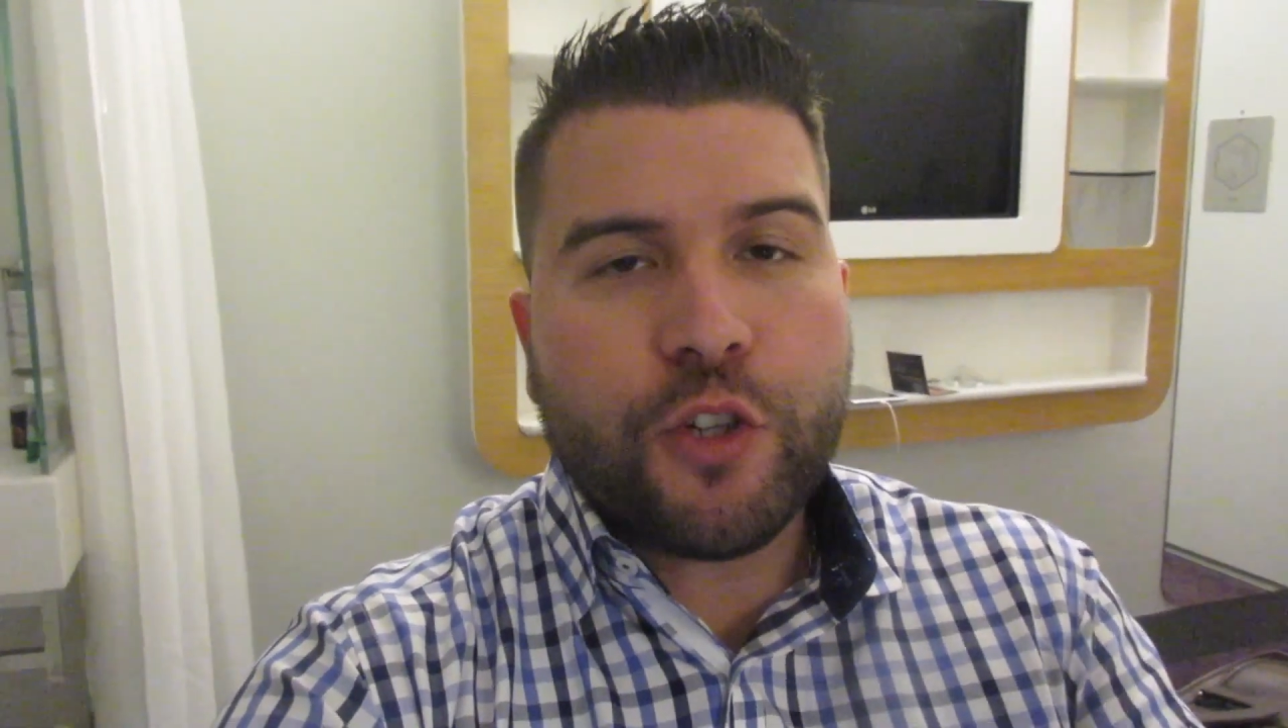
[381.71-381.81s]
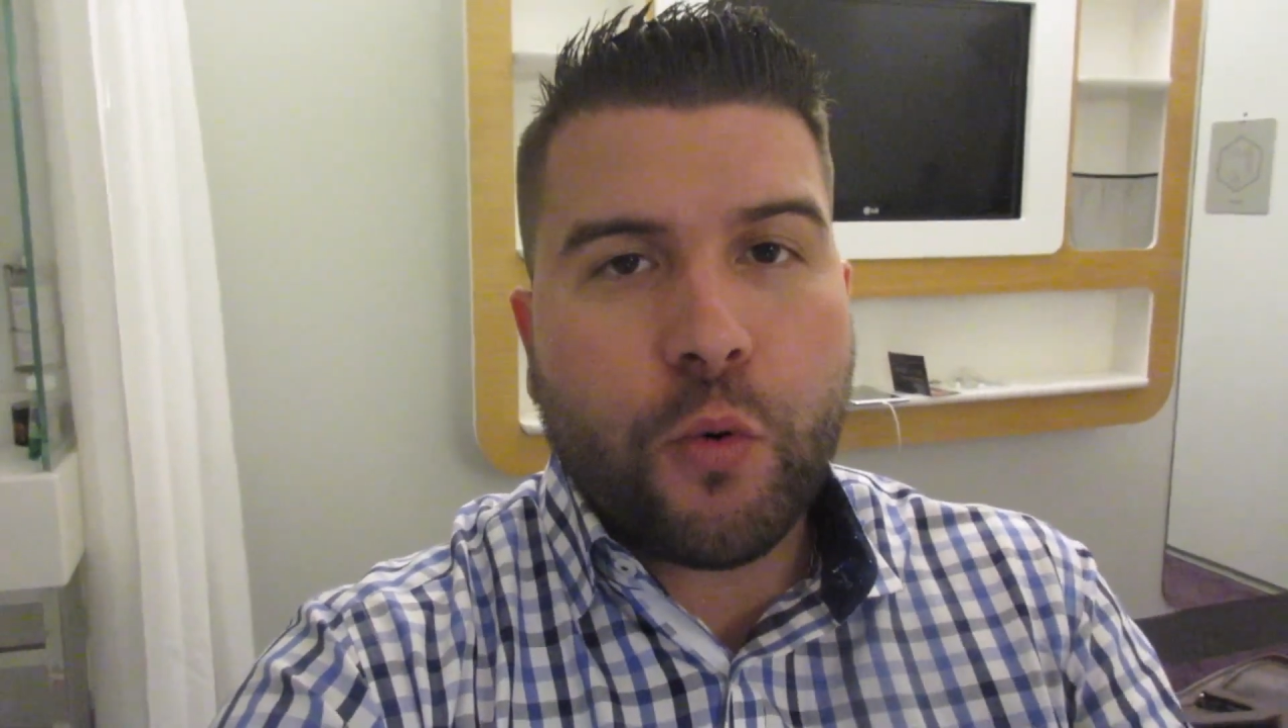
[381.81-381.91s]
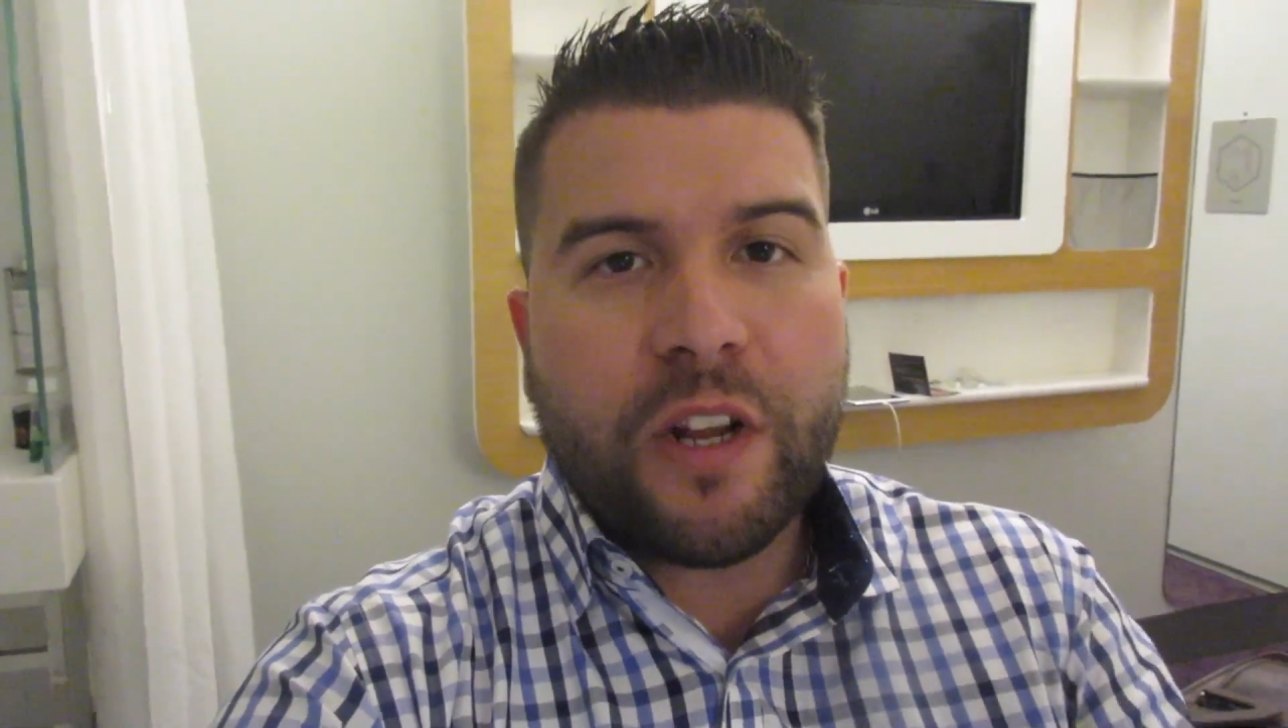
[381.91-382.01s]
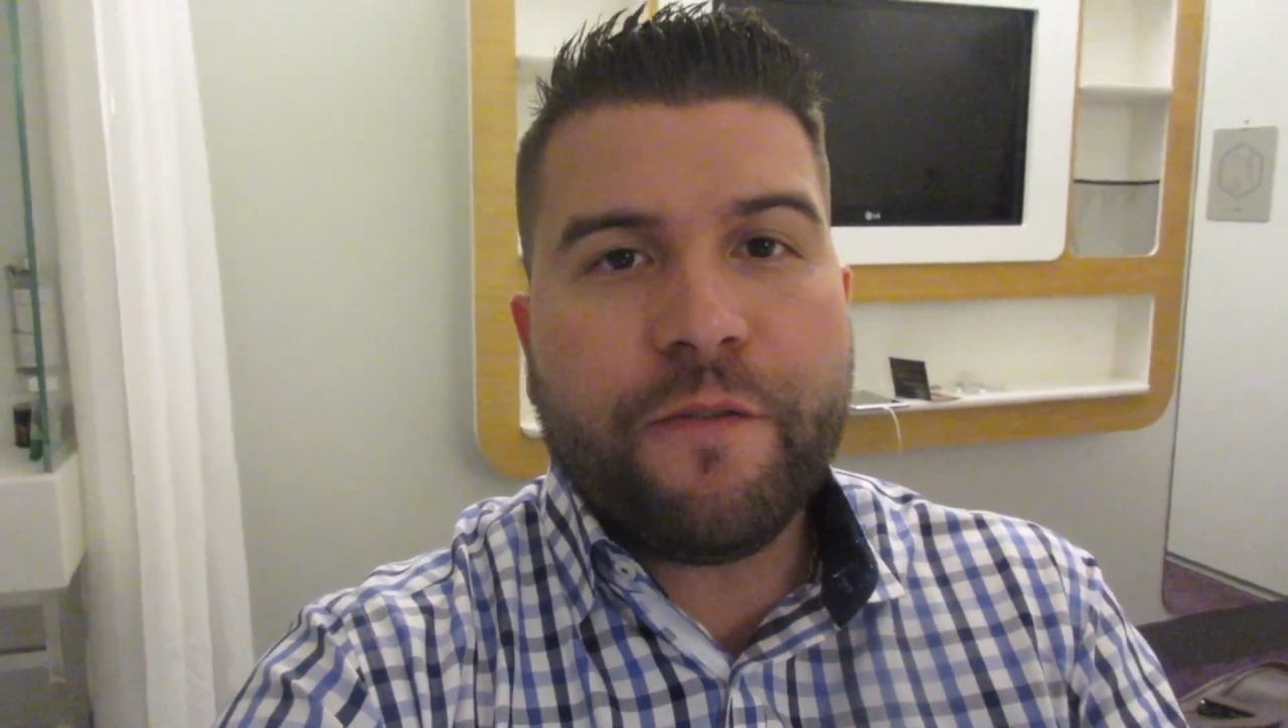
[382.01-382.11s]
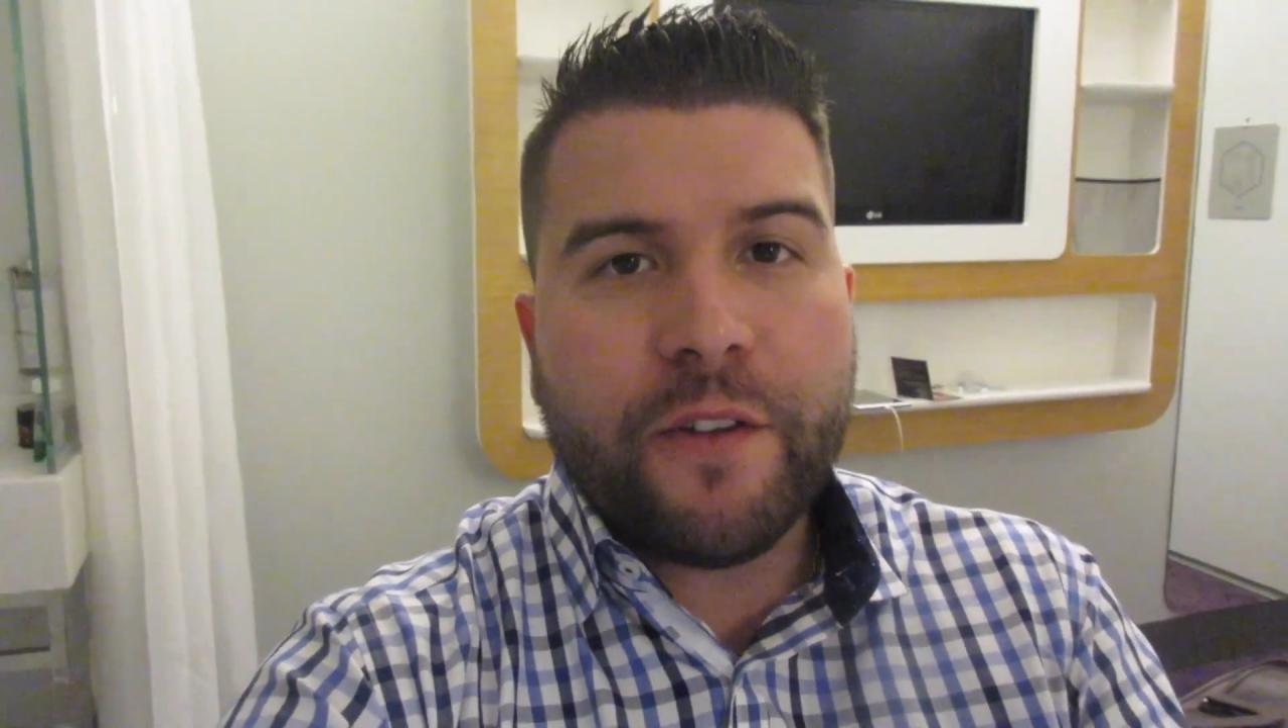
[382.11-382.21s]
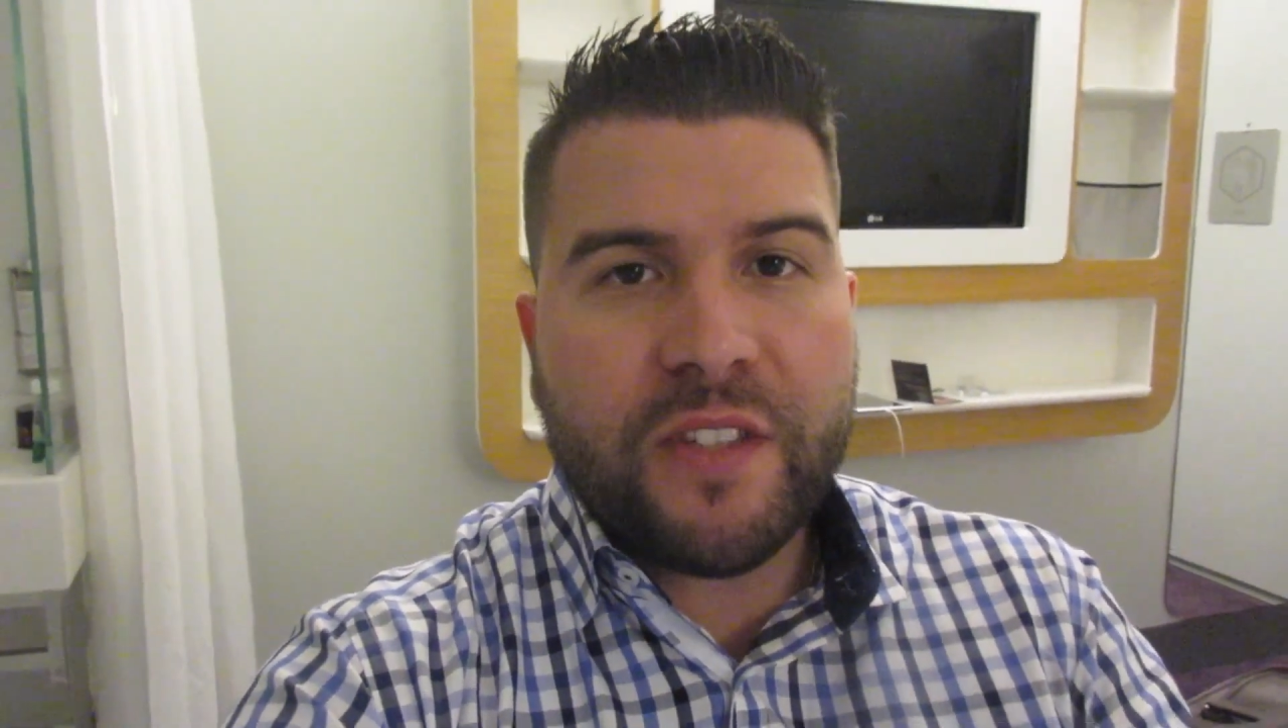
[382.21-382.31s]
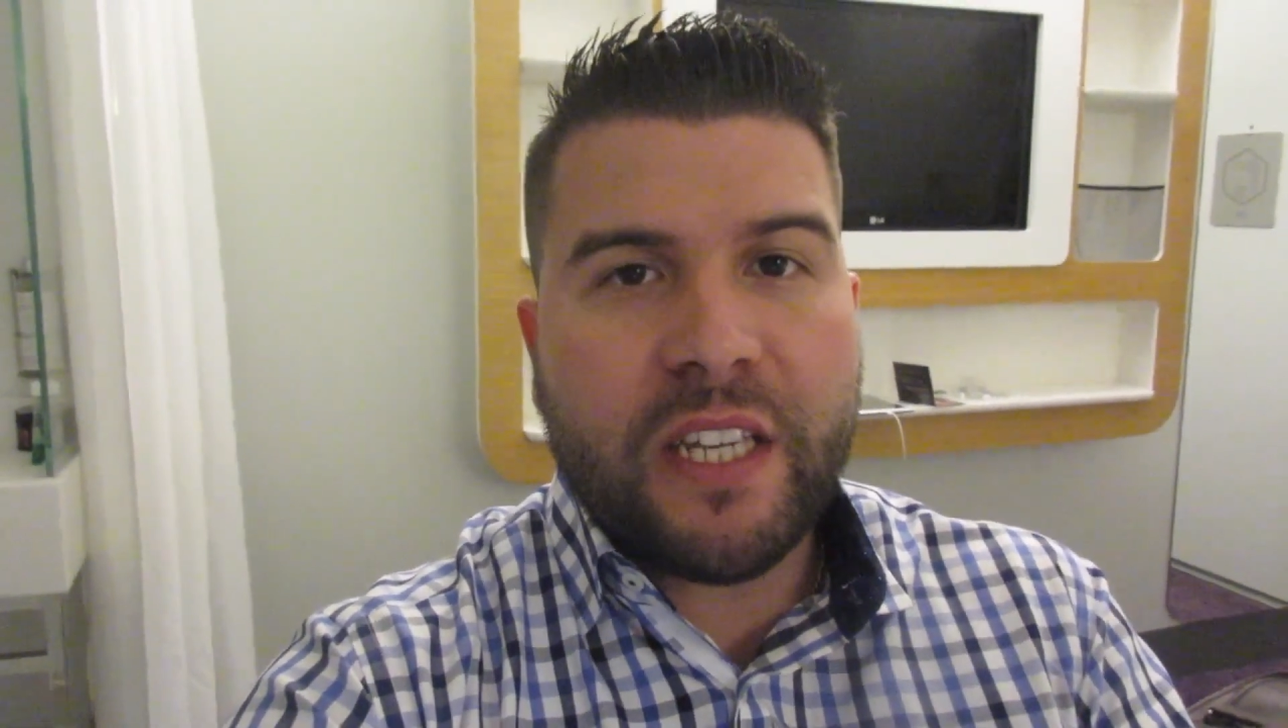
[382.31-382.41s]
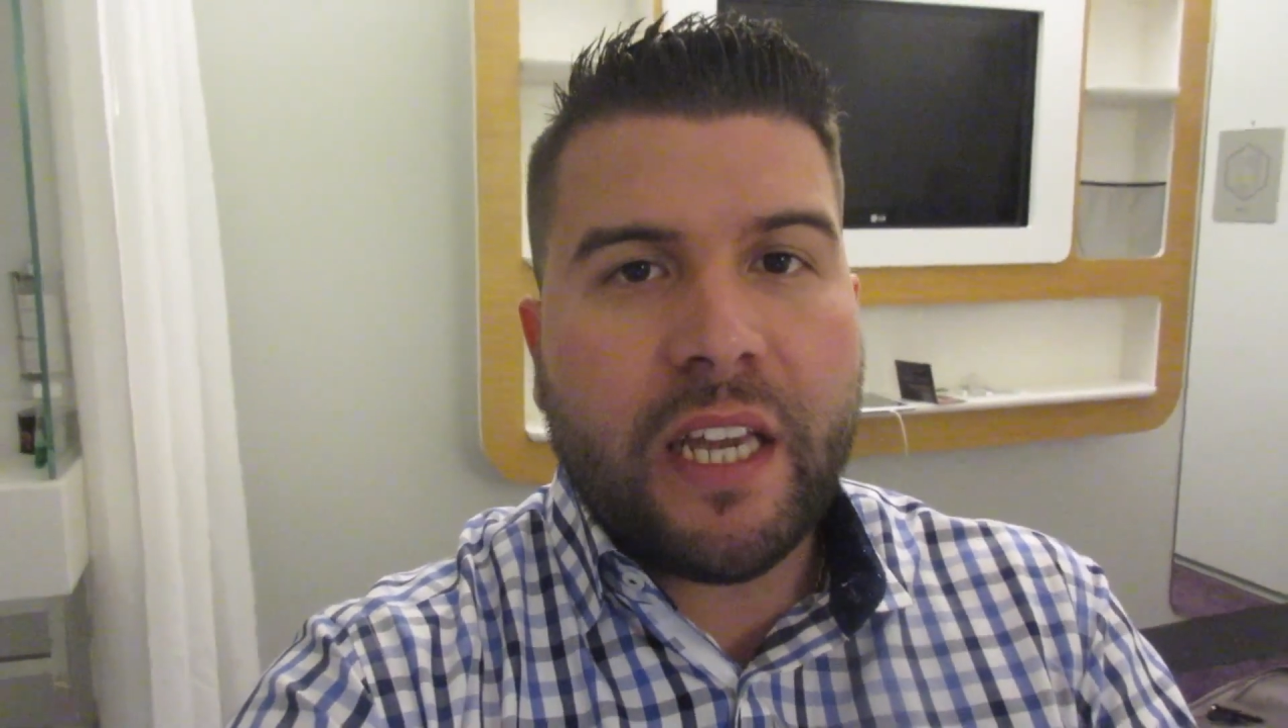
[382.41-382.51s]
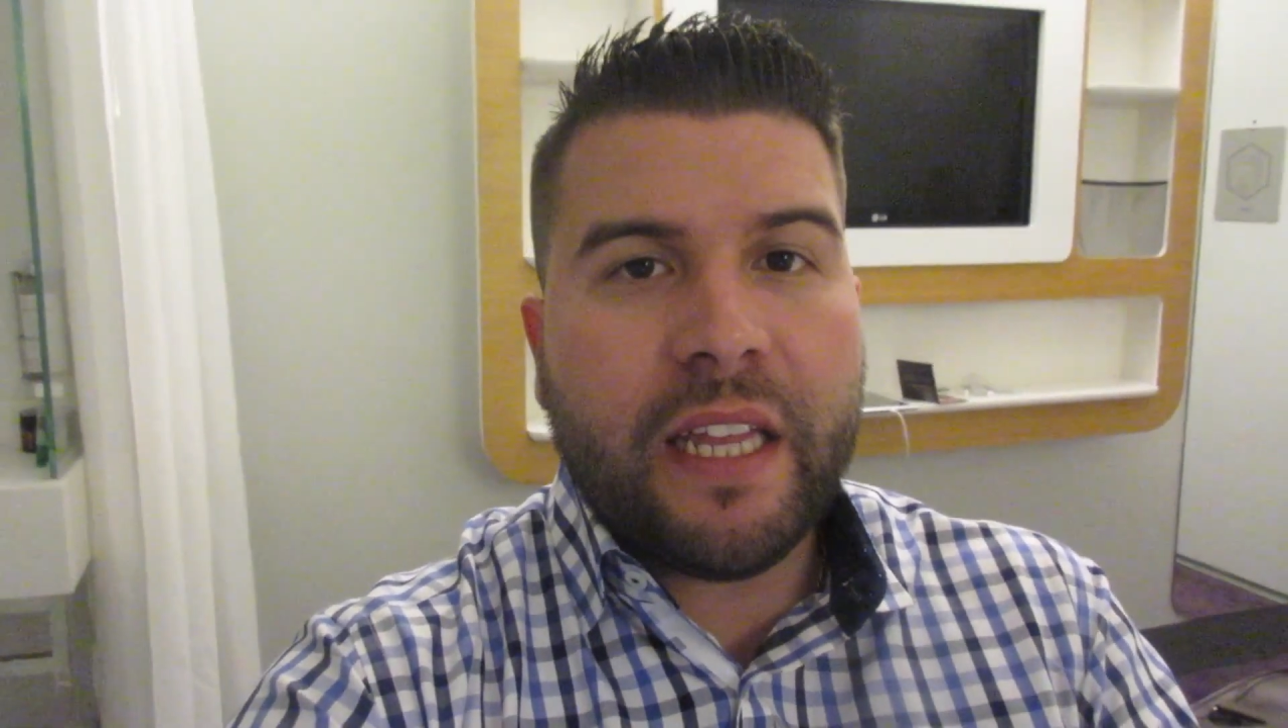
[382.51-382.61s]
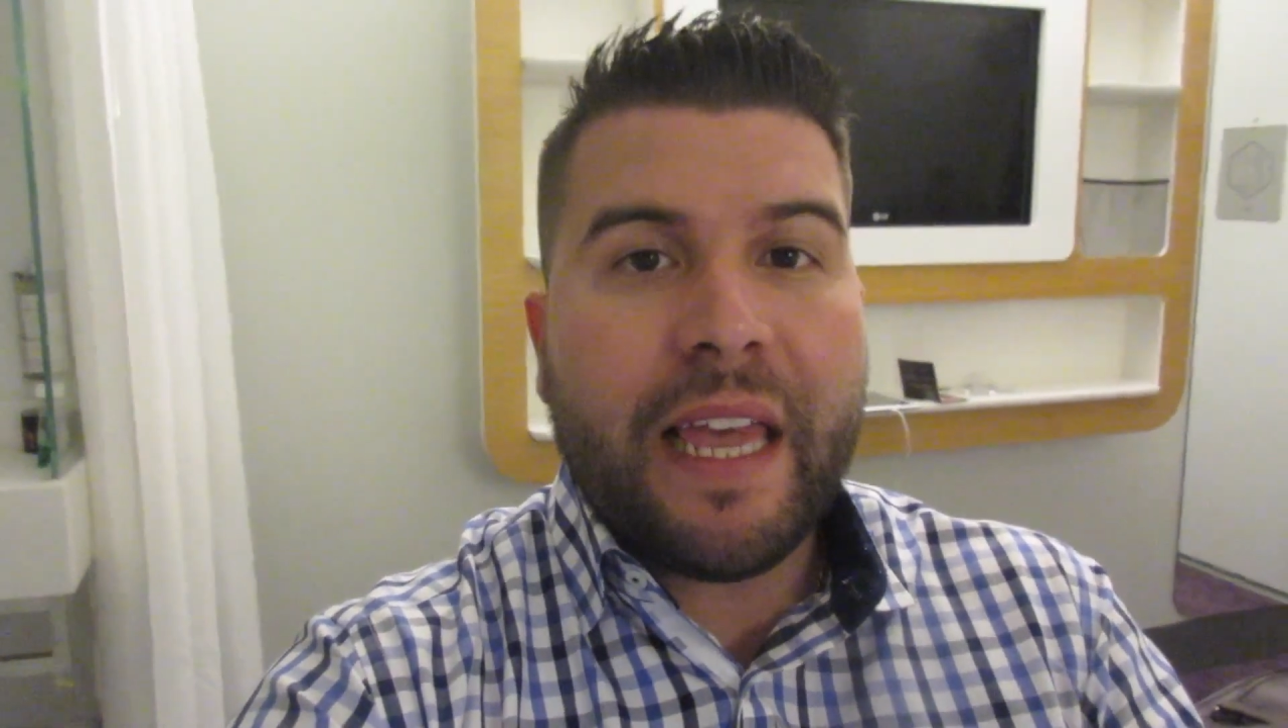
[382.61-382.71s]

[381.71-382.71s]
2015